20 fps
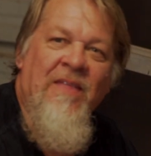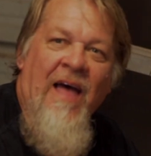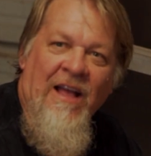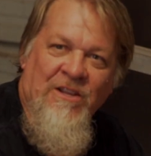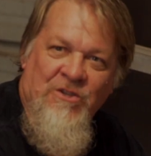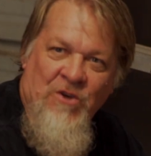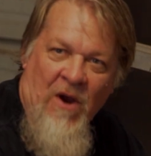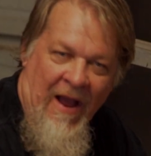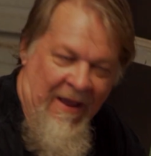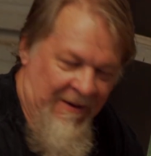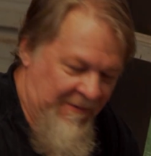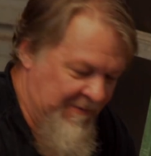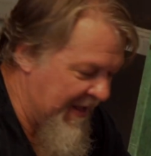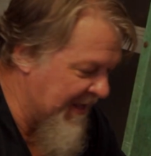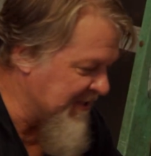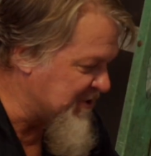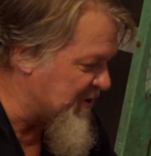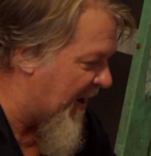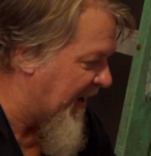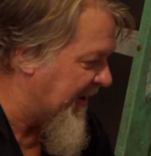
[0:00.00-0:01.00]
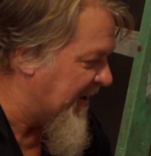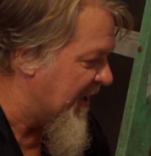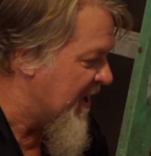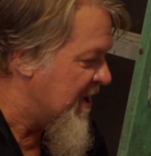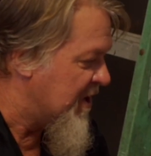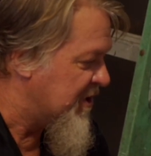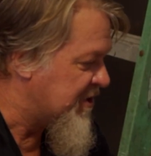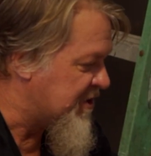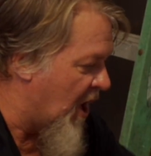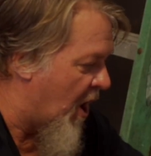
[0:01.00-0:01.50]
That's right.
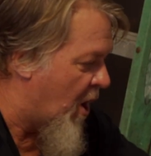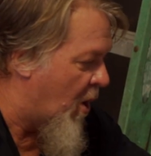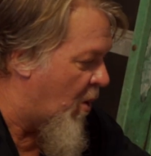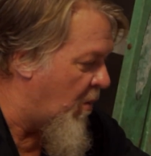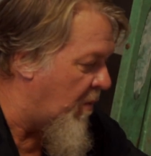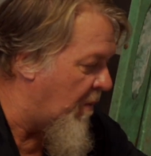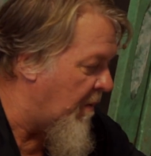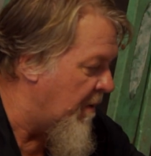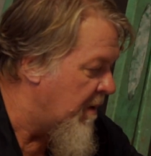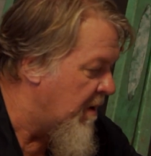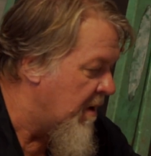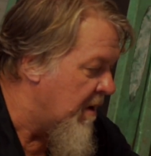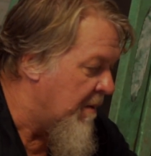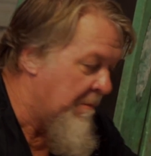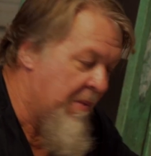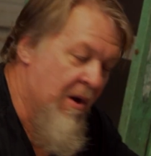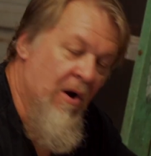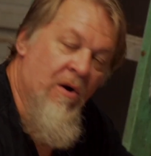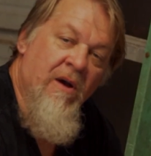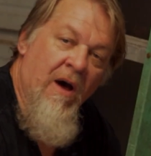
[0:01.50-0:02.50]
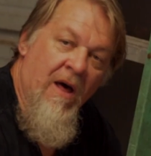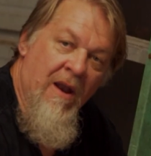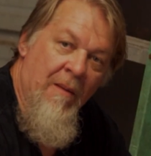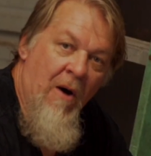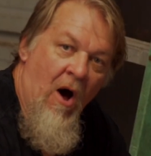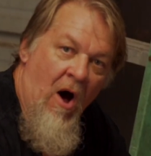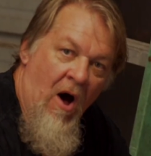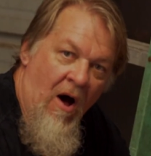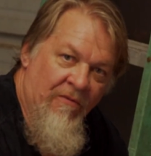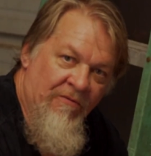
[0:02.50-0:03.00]
So, Bill cut them
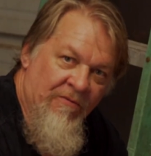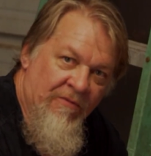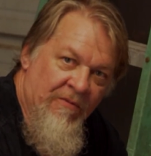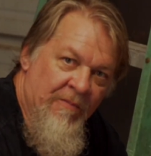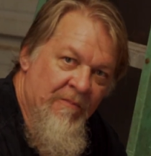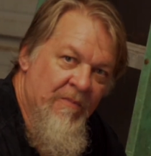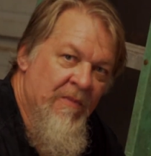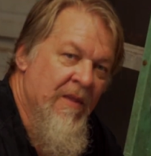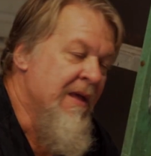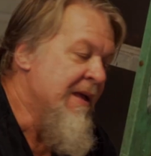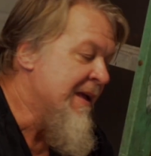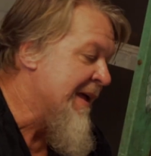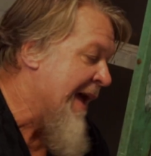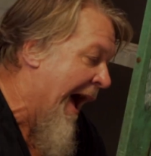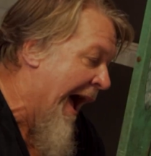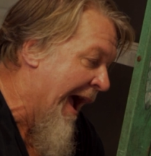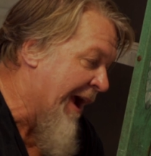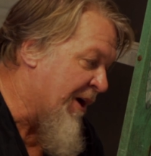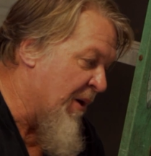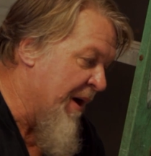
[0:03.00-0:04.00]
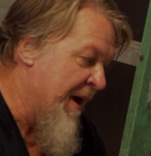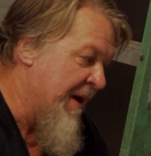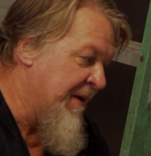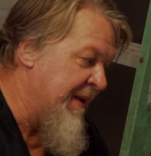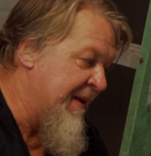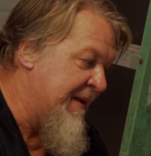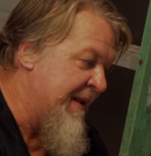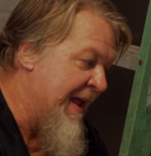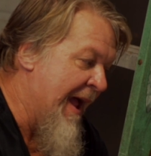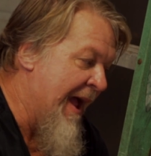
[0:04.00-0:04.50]
off. I ground
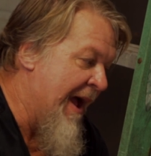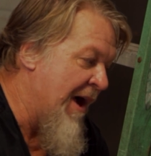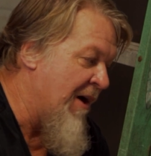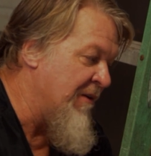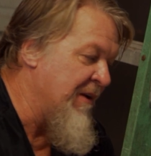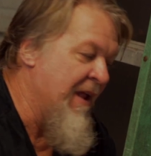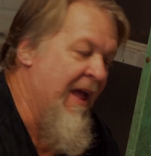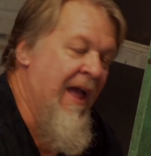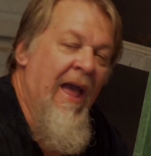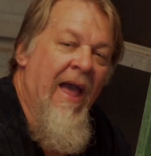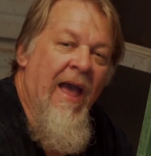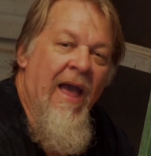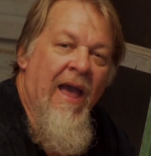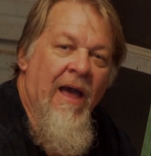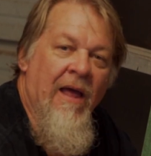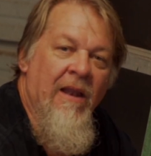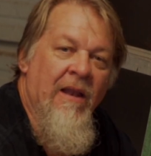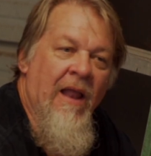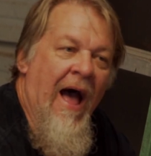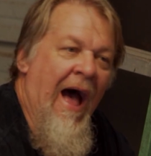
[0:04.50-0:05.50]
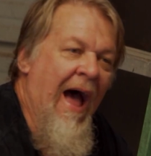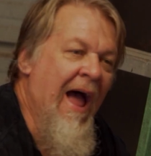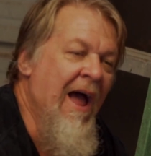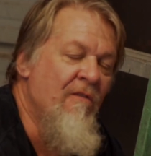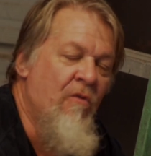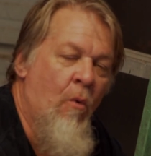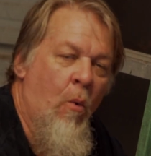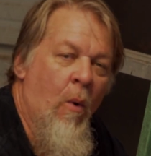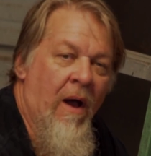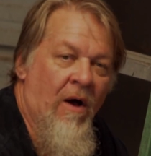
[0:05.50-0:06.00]
it down, and I
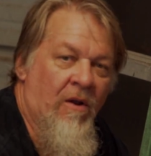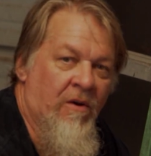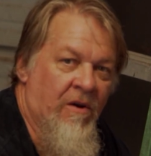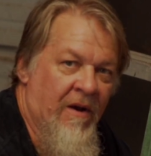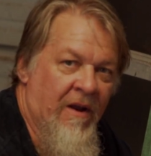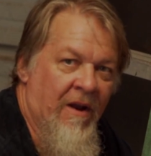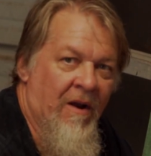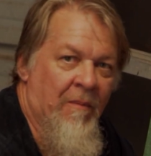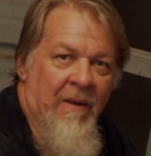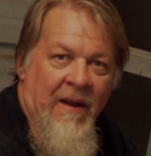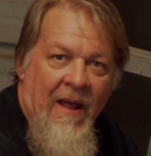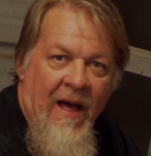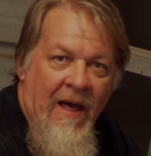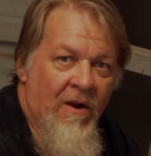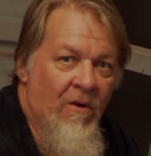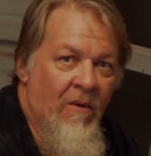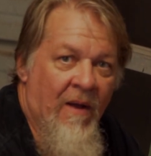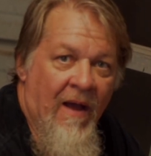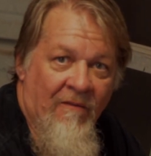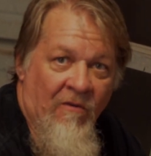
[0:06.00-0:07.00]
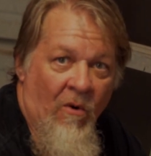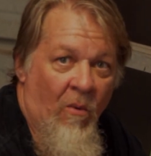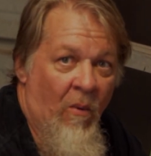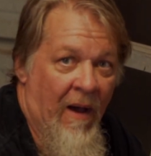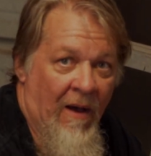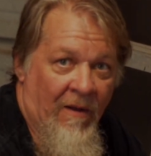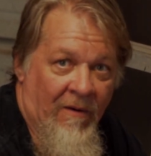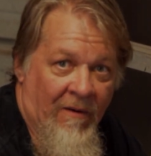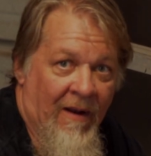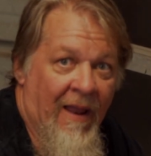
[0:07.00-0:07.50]
have a welder here, but I don't have a
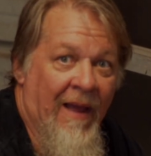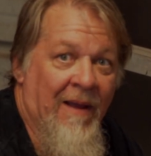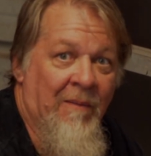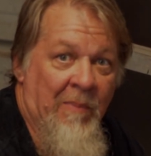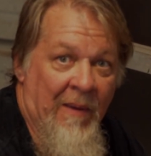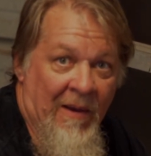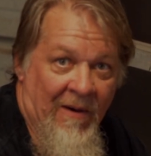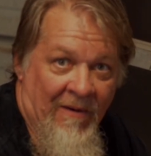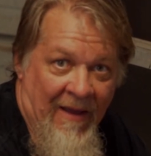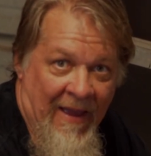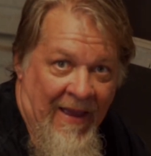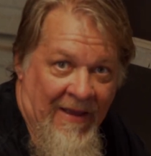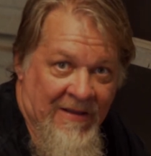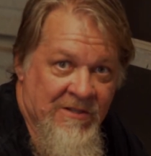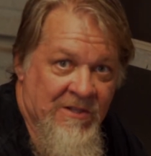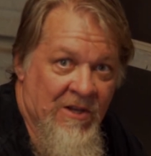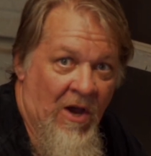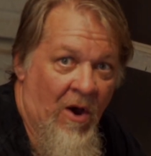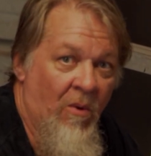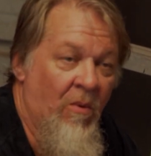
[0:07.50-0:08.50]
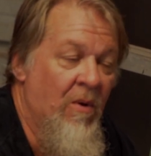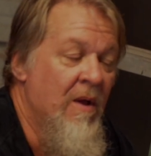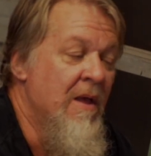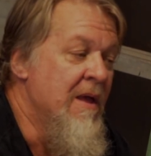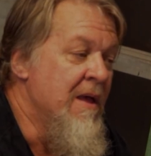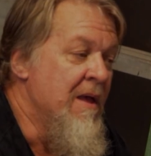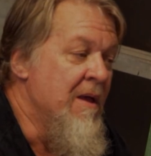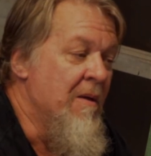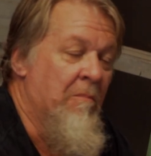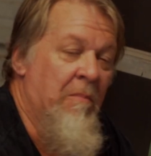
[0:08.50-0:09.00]
welder like Bill has. So,
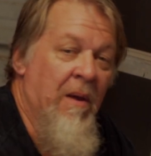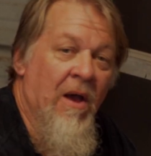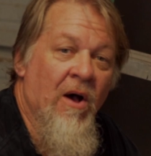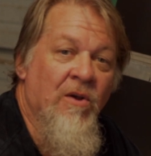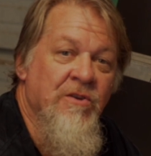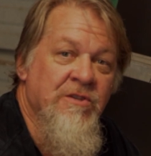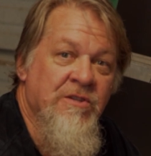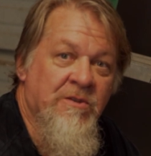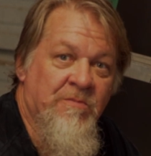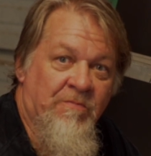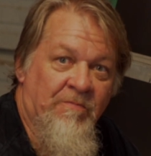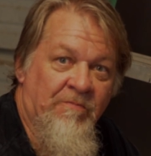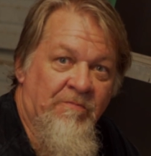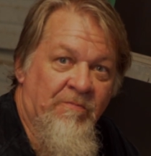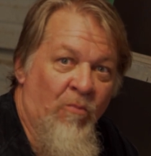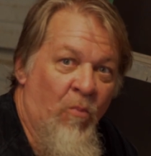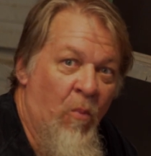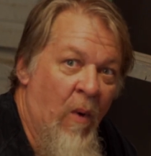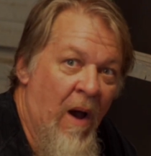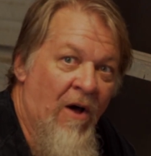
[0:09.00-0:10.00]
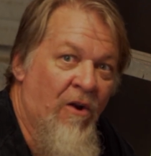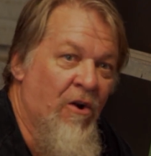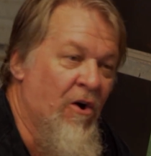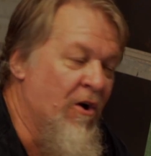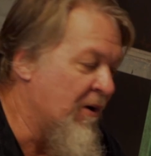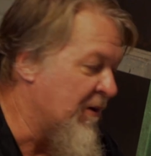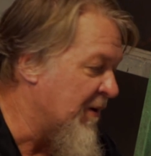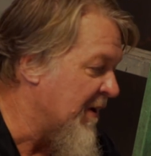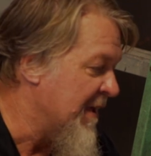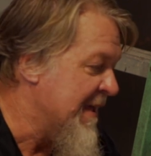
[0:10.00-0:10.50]
Bill's
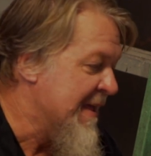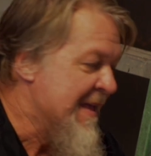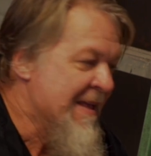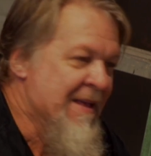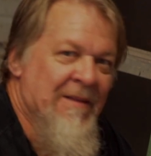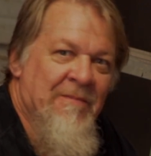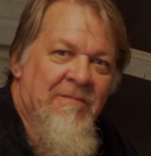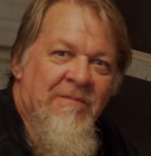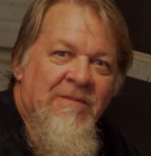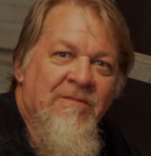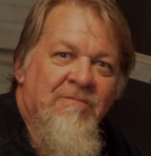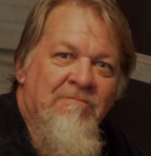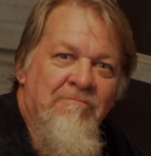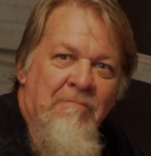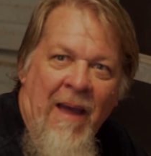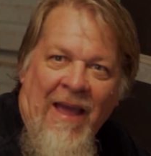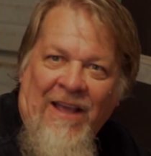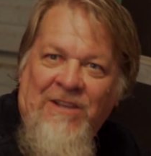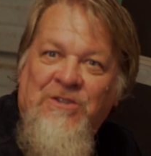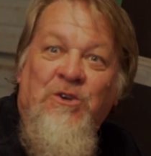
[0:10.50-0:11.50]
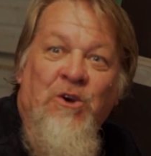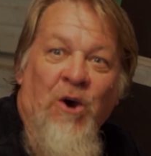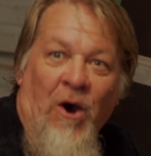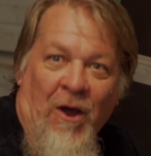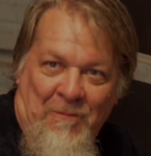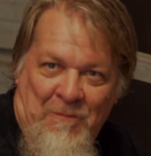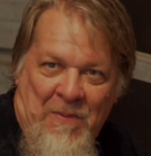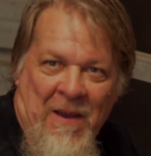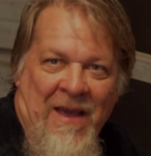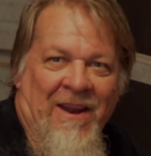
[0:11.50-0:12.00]
welder makes
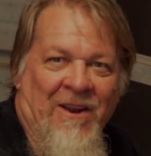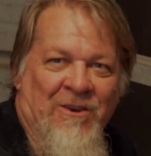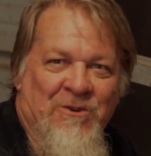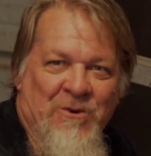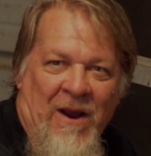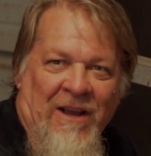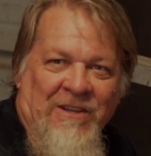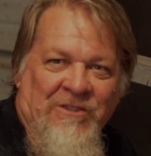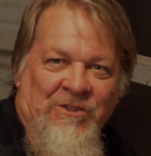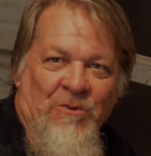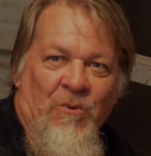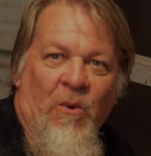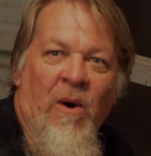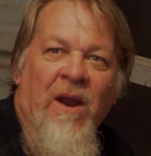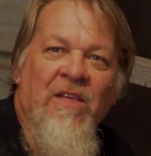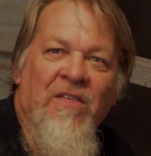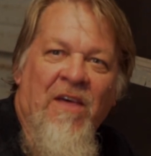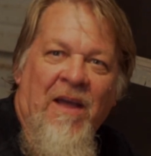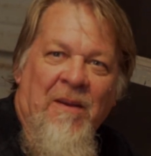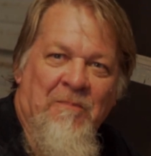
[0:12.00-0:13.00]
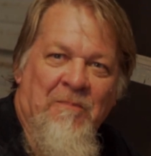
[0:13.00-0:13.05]
good penetration. What do you think?